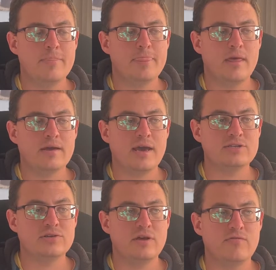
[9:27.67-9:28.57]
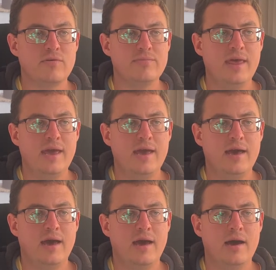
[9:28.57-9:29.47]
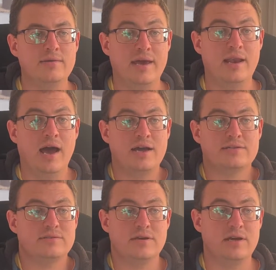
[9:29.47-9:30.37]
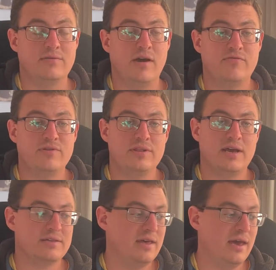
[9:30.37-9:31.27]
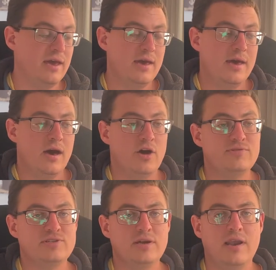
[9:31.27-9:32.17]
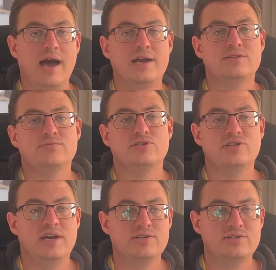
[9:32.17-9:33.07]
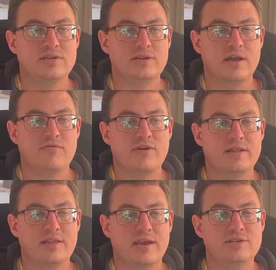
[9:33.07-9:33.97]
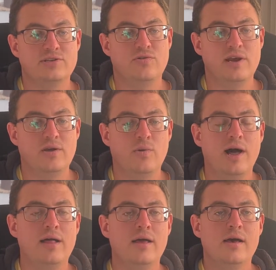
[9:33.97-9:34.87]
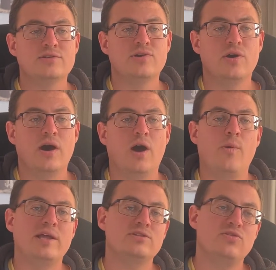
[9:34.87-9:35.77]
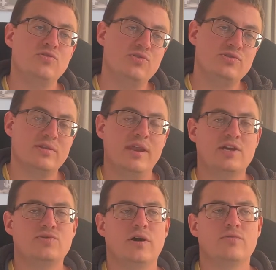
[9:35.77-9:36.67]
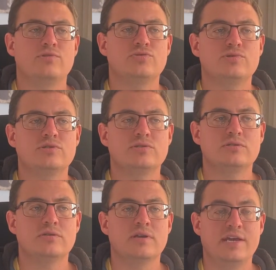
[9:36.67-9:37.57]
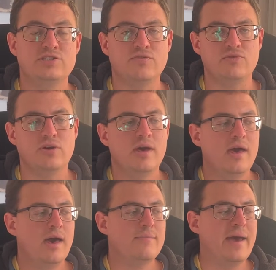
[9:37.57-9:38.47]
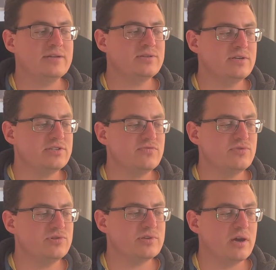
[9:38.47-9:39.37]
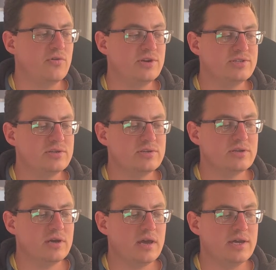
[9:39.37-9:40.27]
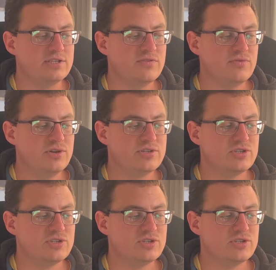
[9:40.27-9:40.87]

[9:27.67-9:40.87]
Okay, so then from there, they liked I feel like they obviously liked the test, and they felt that I did really well. So I went through to the next round, which was the interview. And basically, interviews a written interview.